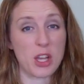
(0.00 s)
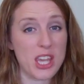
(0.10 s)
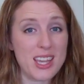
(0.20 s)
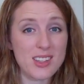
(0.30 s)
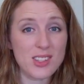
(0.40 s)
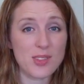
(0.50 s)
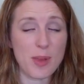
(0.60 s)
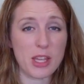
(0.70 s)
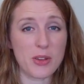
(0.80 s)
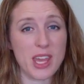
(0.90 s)
knit the
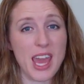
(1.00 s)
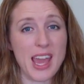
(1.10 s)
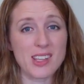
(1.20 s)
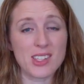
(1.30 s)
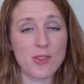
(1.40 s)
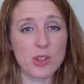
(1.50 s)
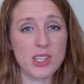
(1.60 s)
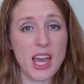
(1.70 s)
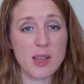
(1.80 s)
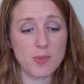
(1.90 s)
Monkeys by Cookie A
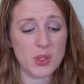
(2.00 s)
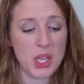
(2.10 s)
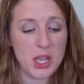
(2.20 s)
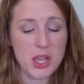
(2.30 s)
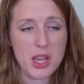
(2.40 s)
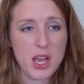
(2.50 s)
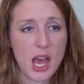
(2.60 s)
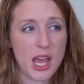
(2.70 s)
several times.